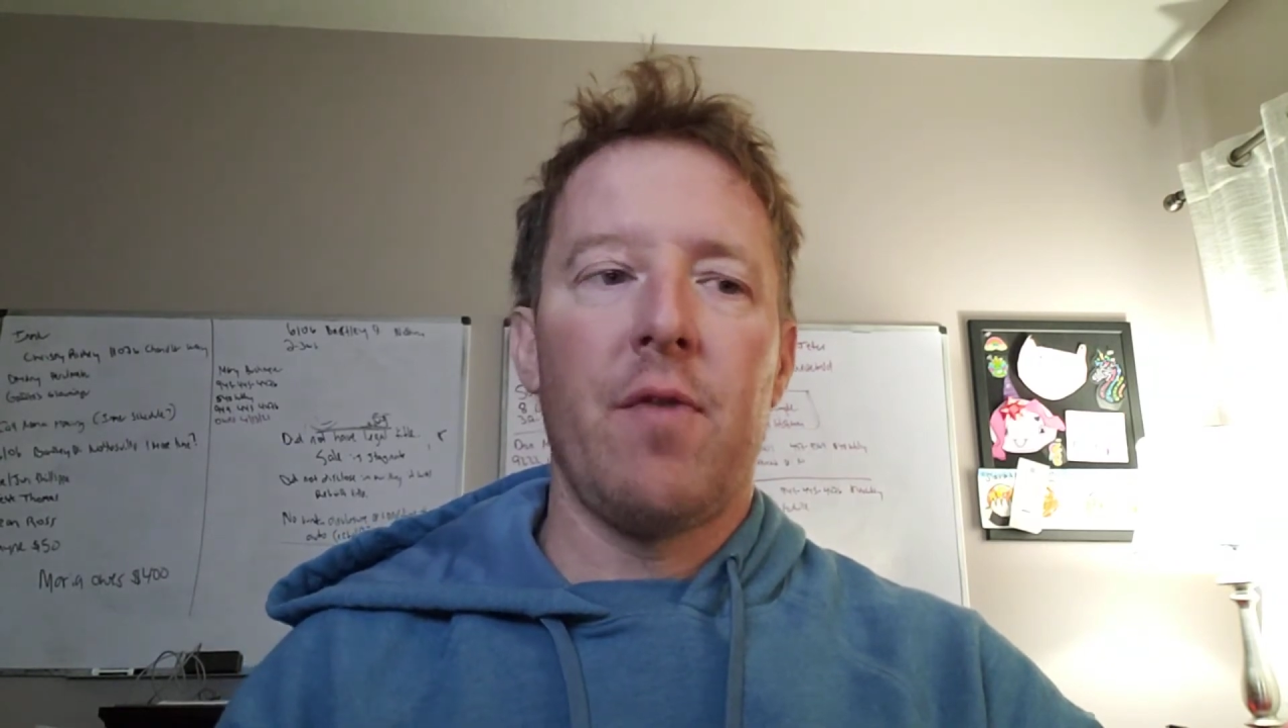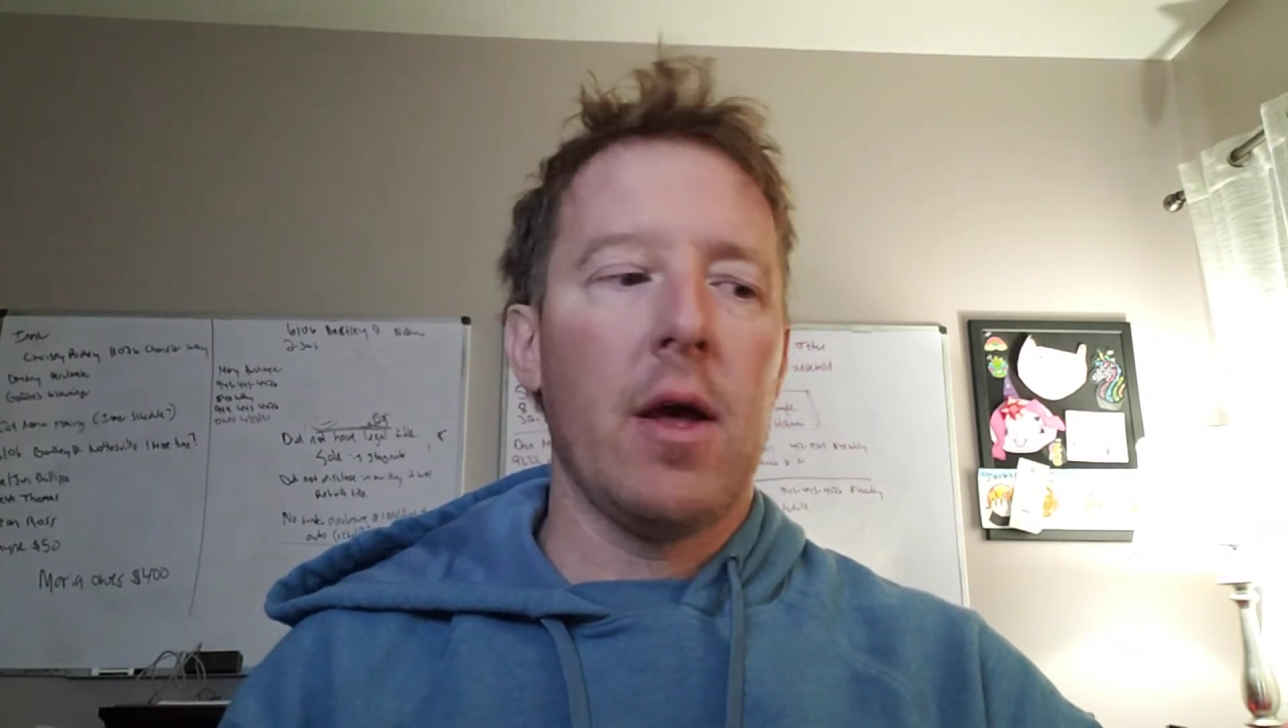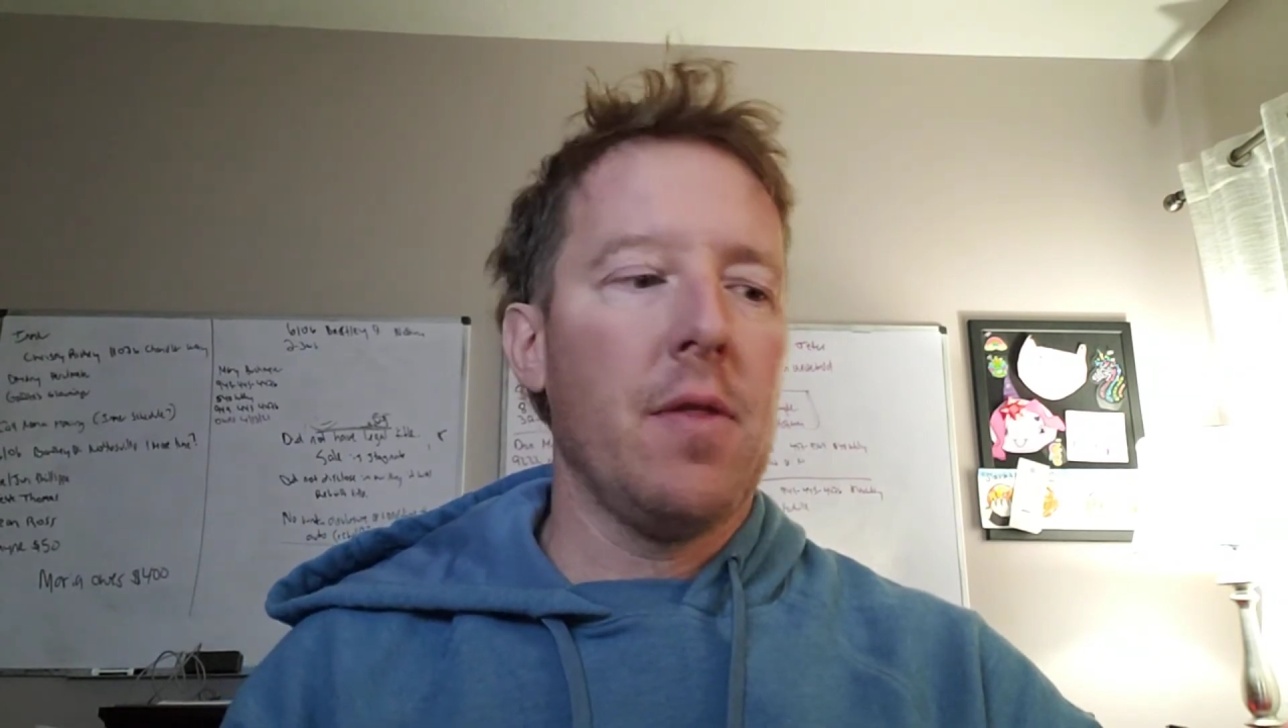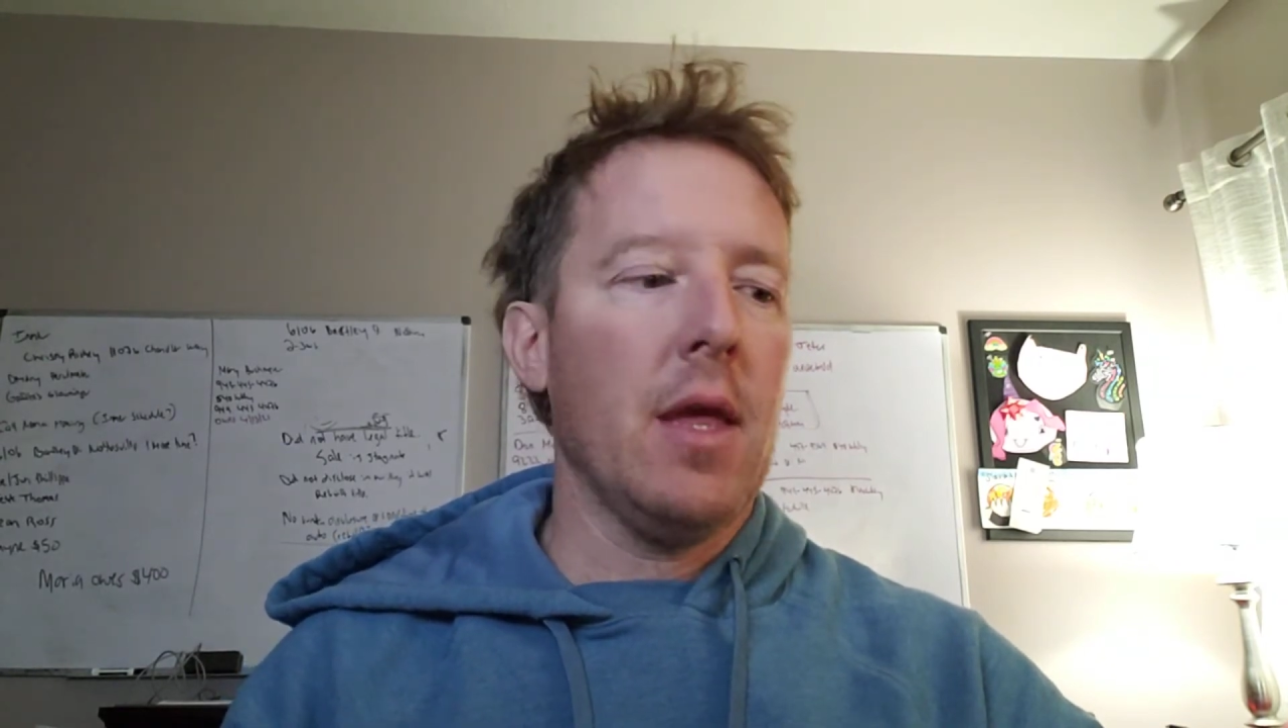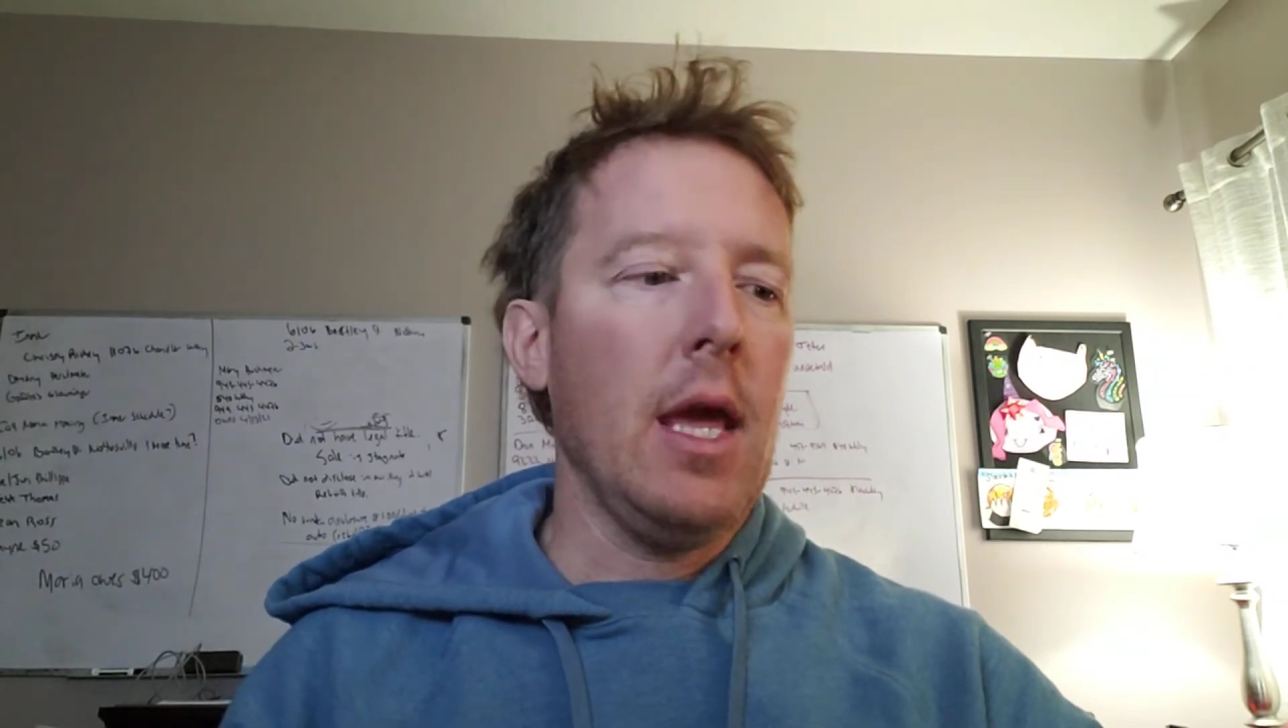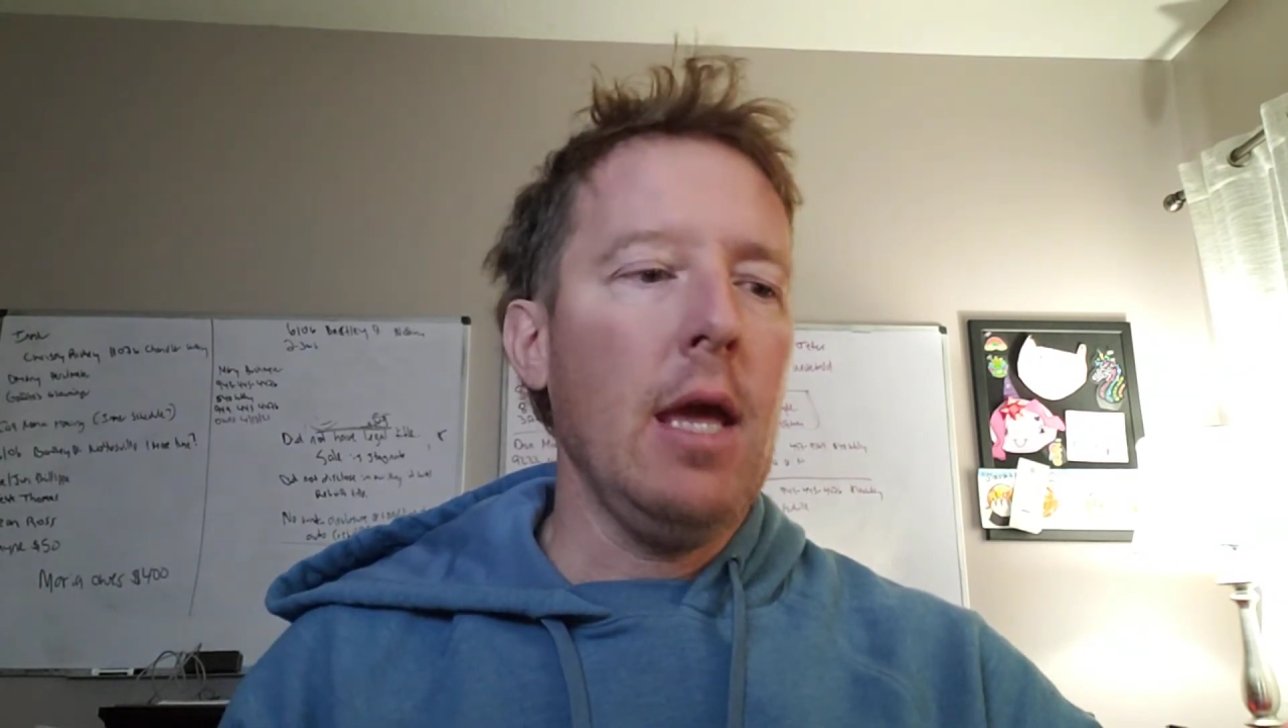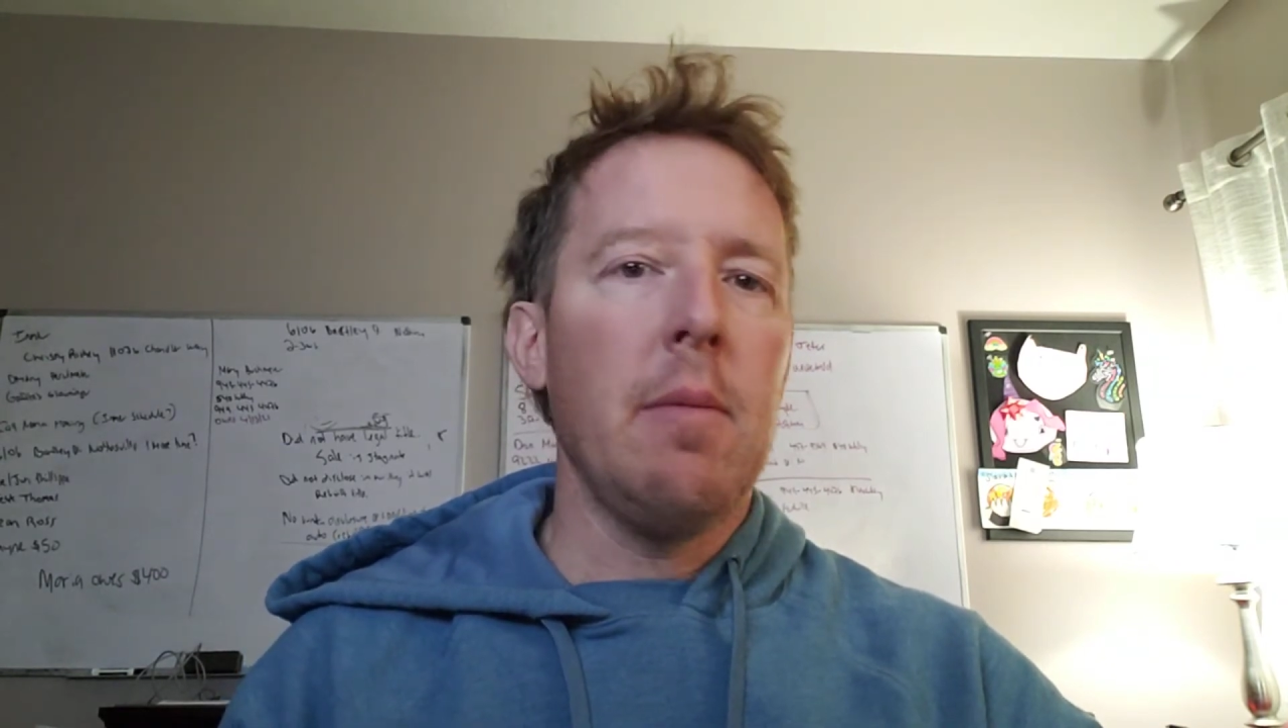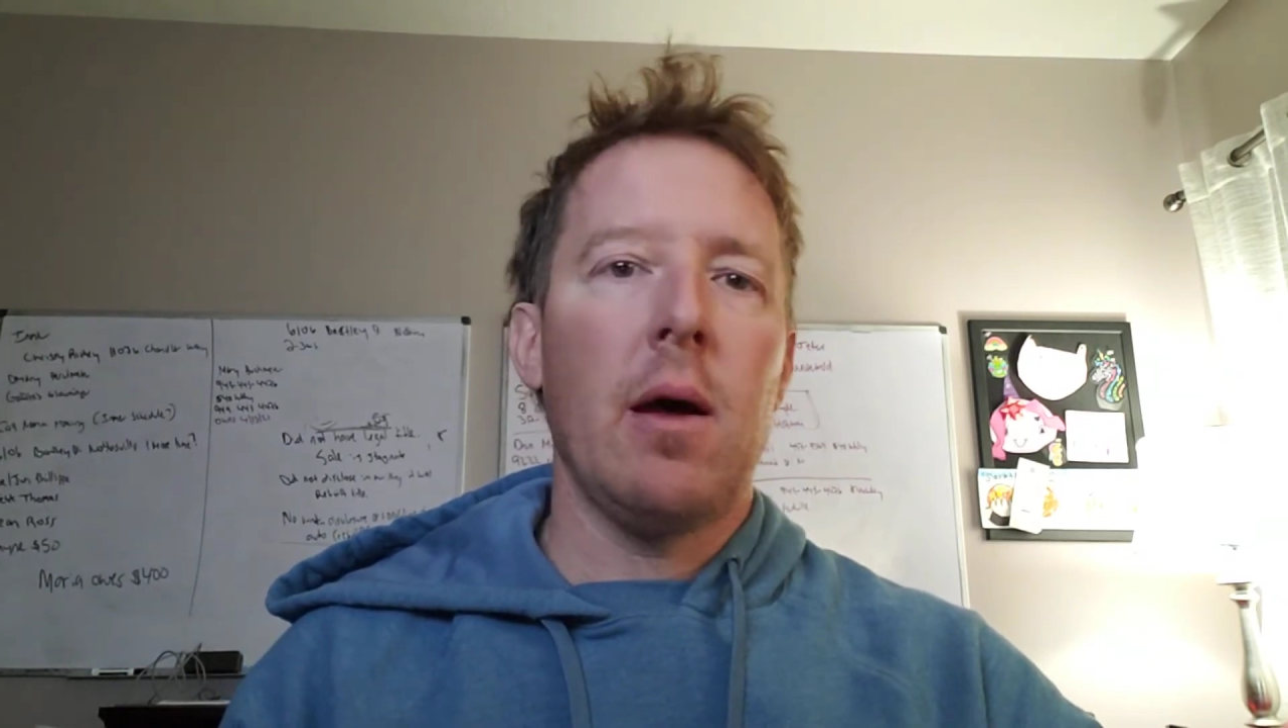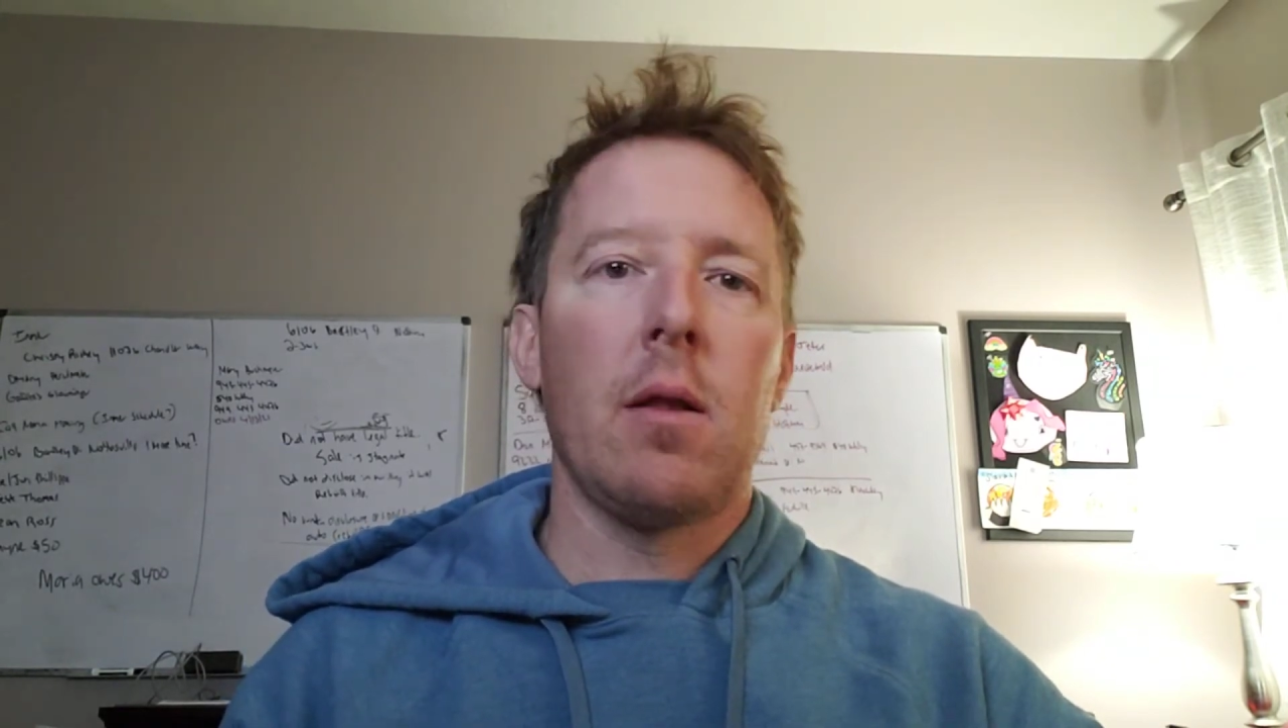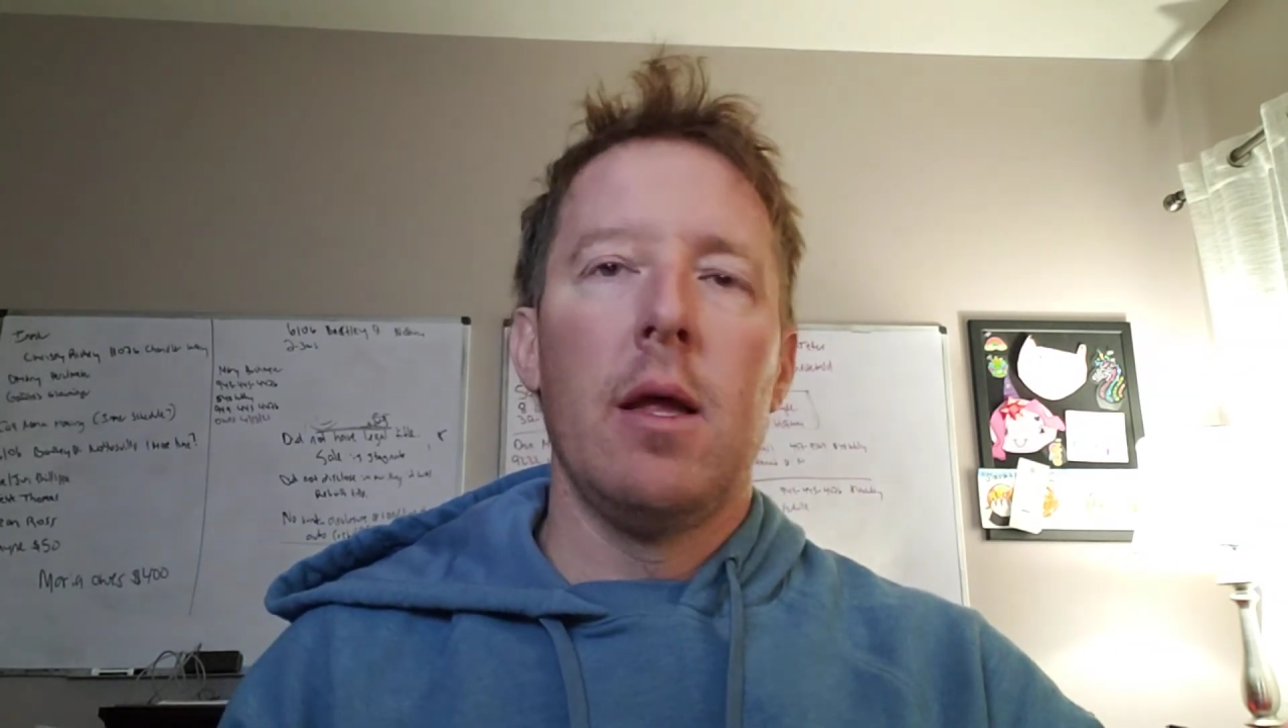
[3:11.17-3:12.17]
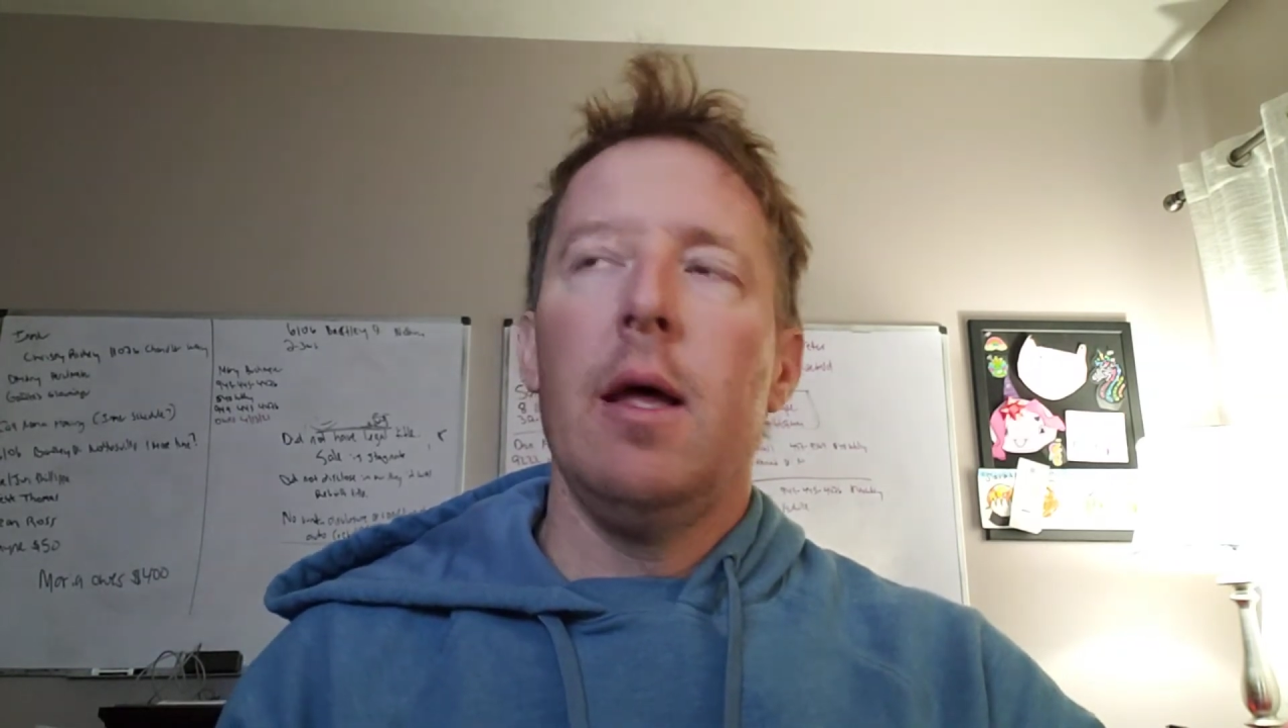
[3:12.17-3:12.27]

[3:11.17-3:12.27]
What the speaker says: via the email.